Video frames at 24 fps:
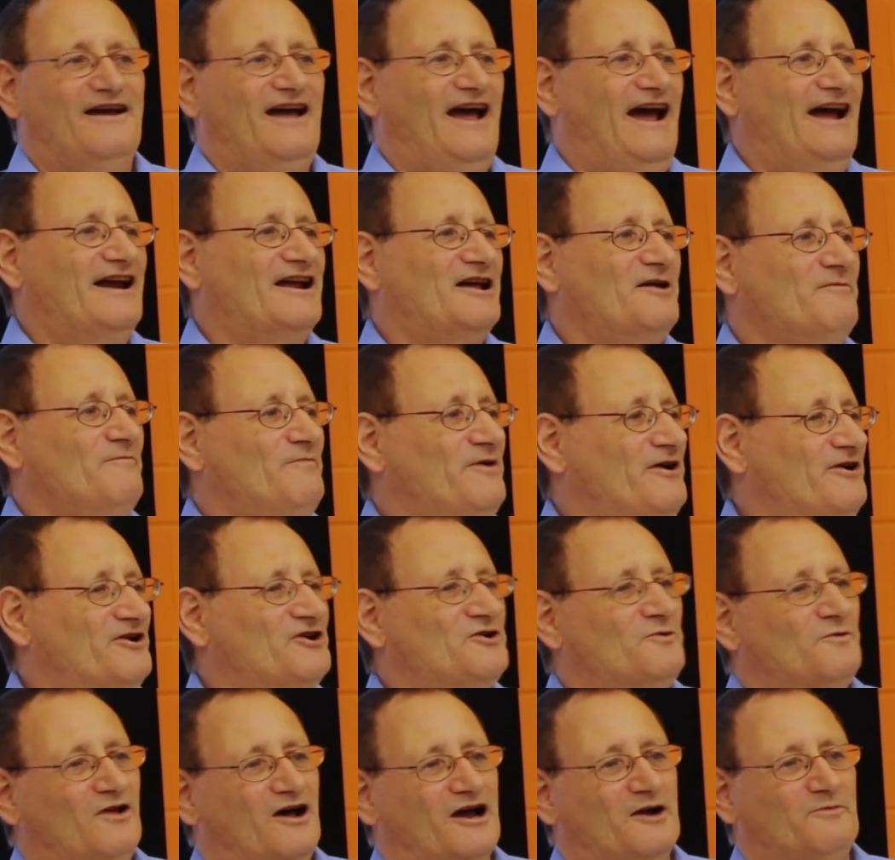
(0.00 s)
And compared to
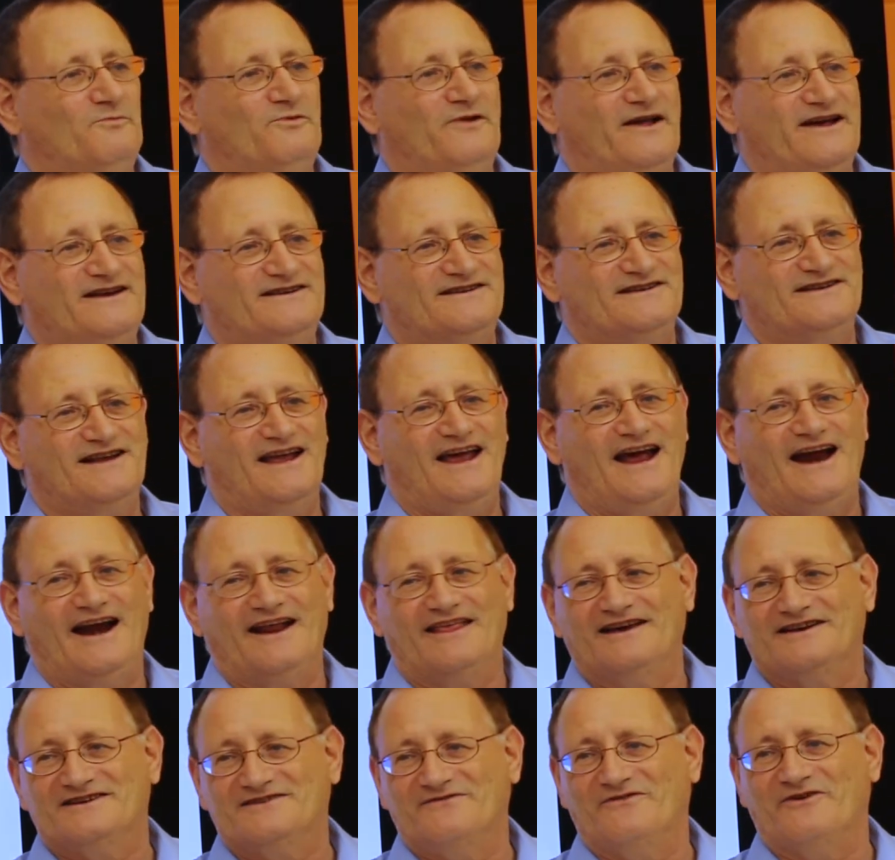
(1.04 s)
a lot of places,
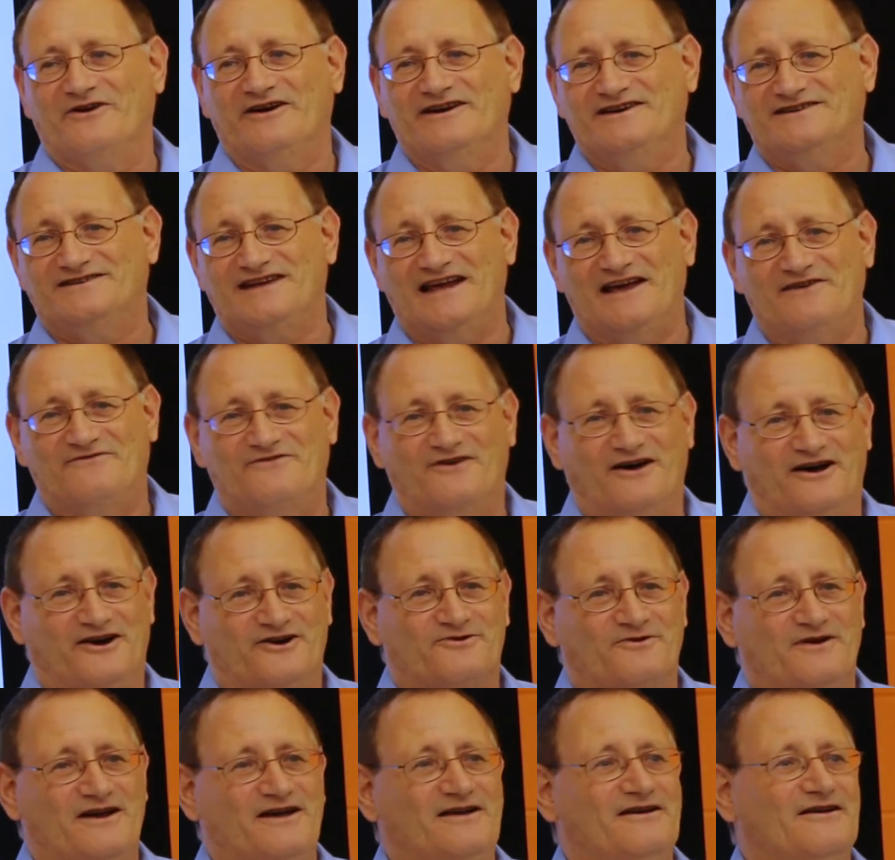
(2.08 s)
Canada is a very safe
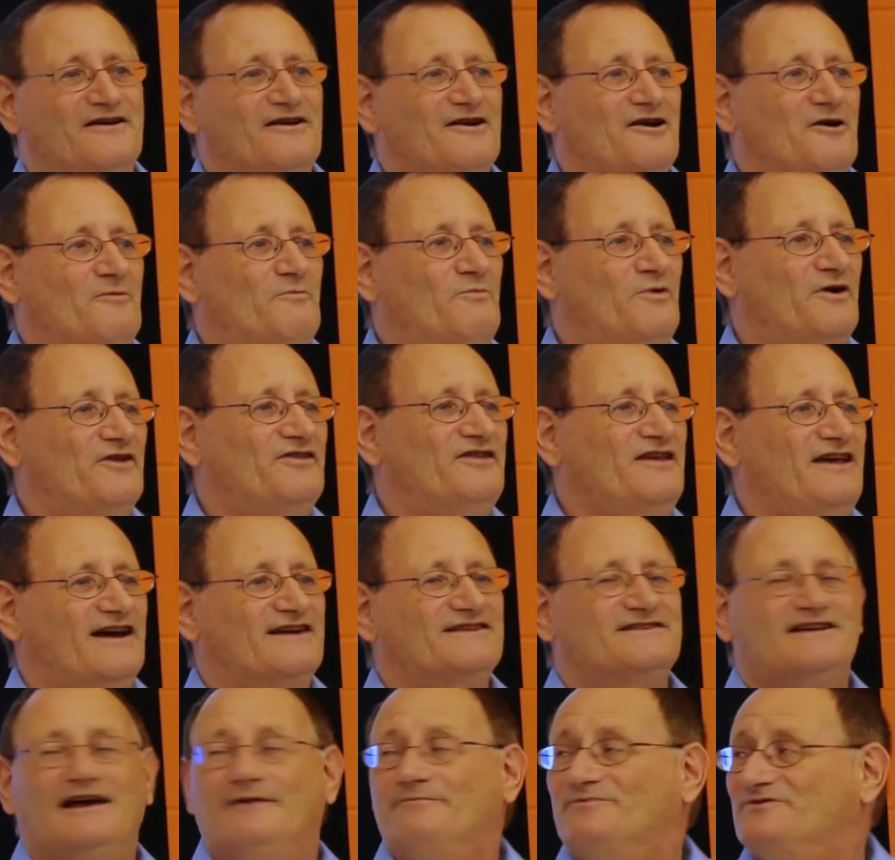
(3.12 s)
country. But the
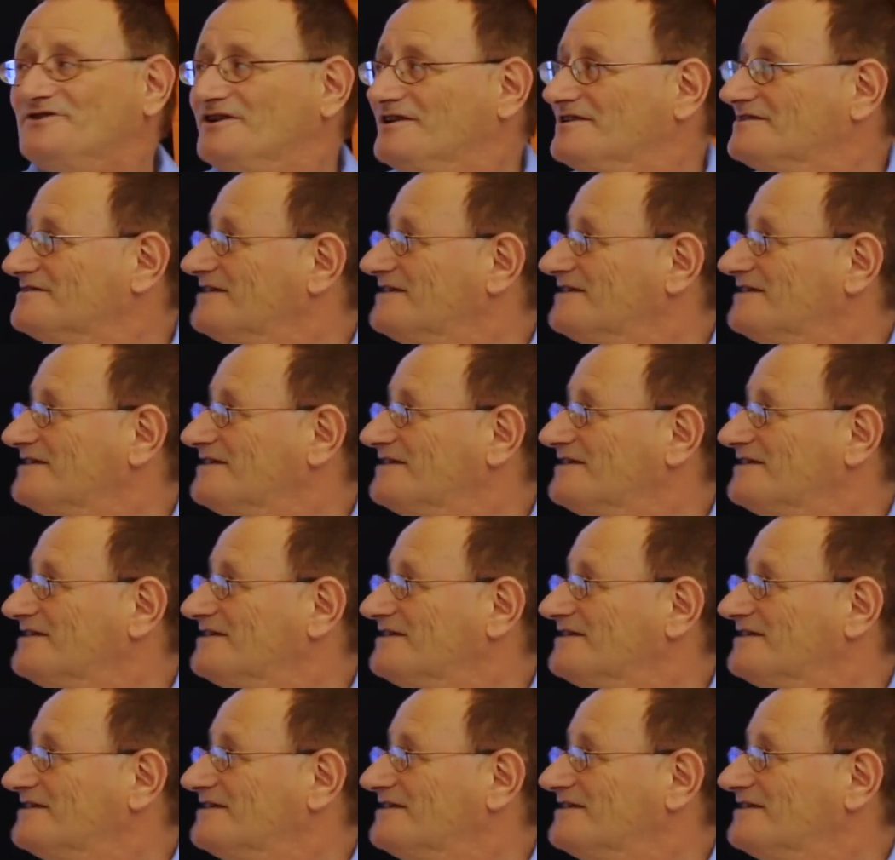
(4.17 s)
exception is